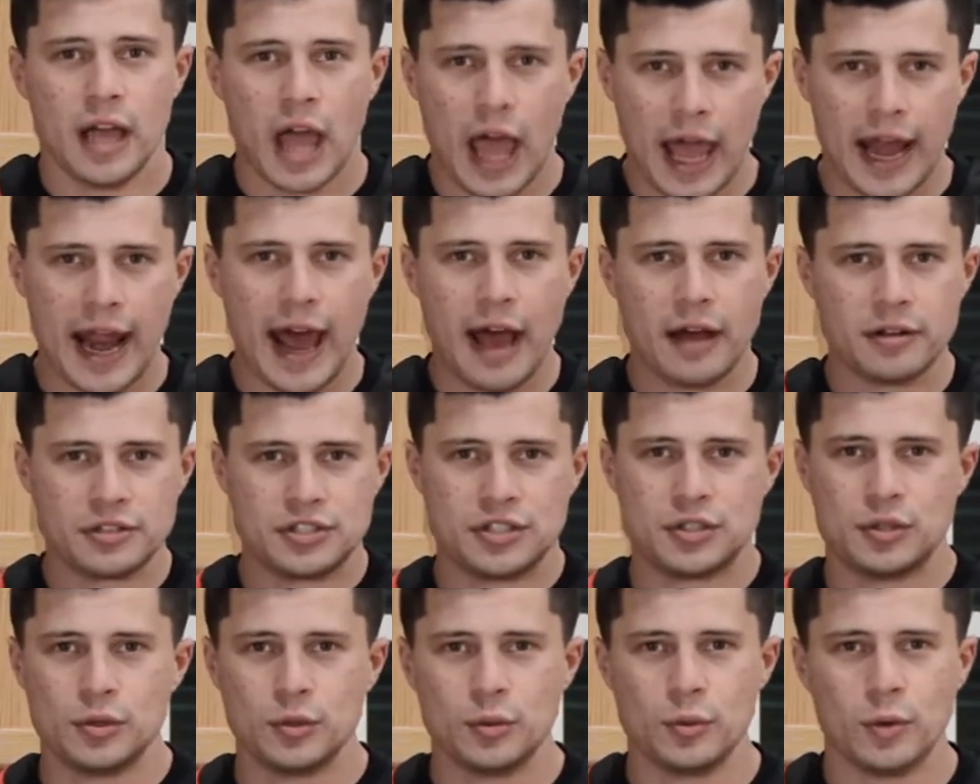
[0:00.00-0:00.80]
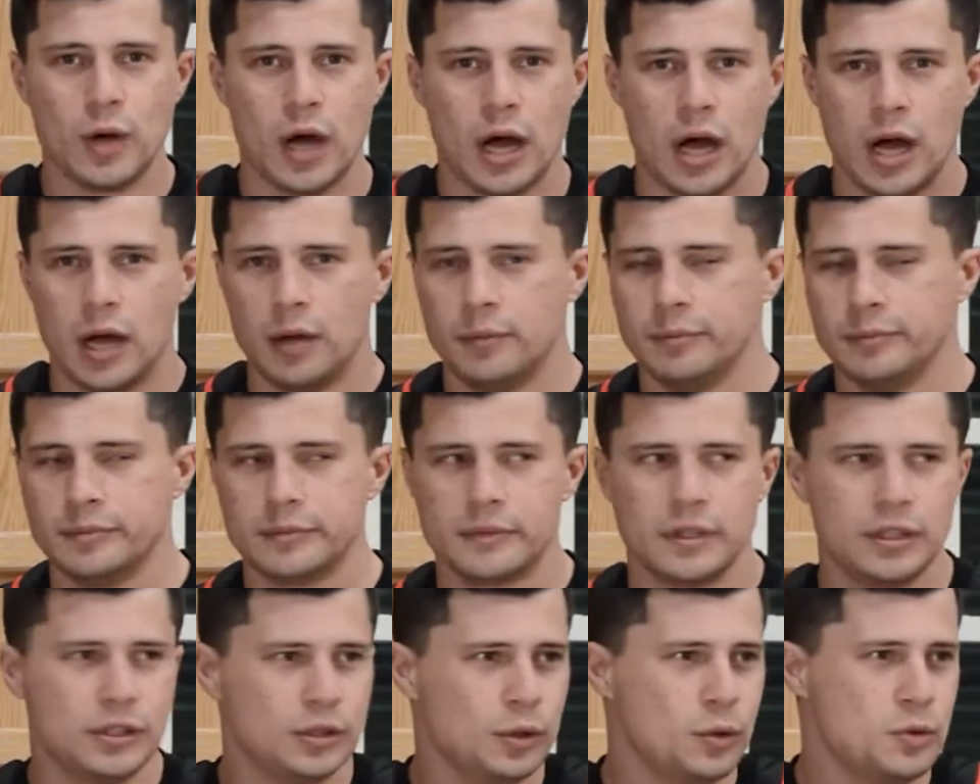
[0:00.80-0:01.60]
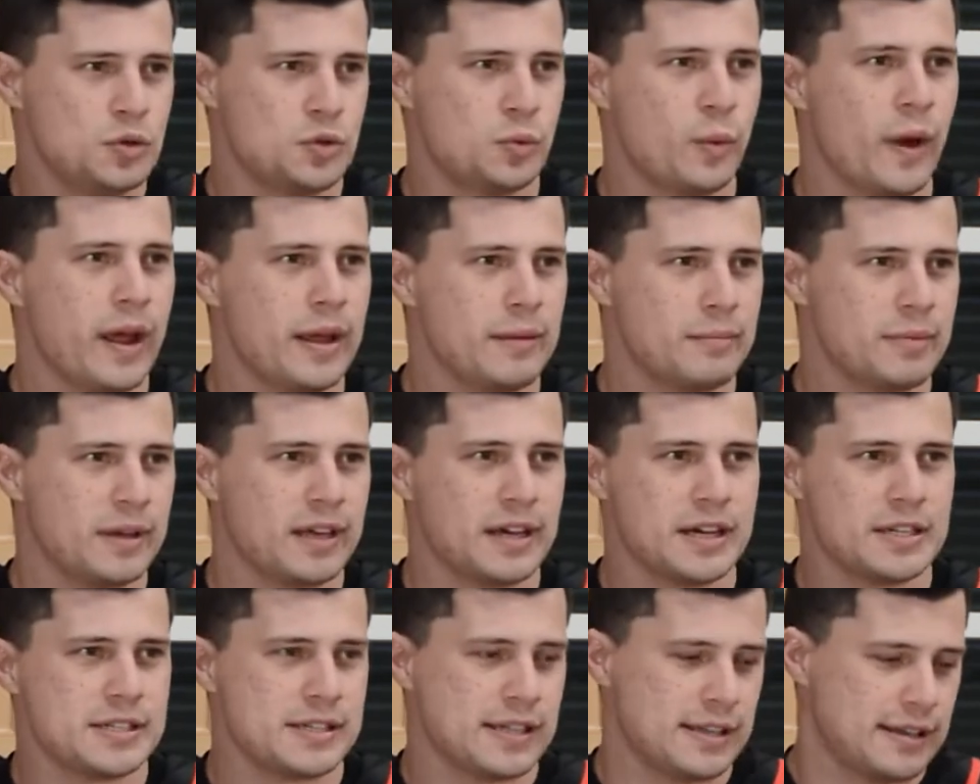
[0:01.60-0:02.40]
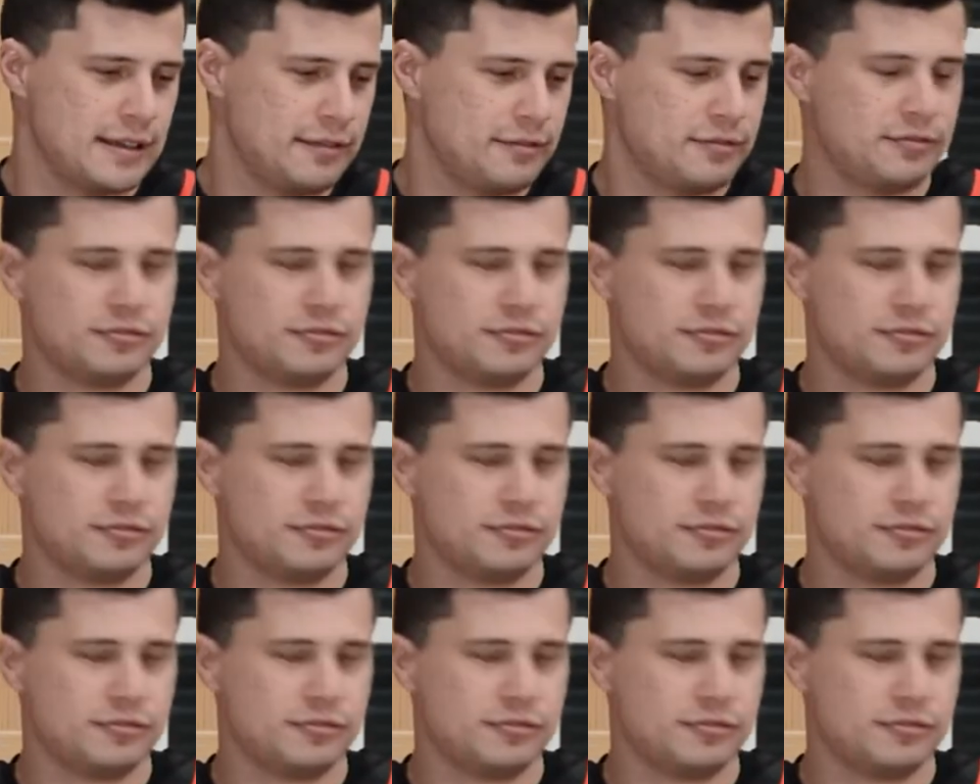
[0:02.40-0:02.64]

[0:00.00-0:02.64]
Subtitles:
and how to lose weight because it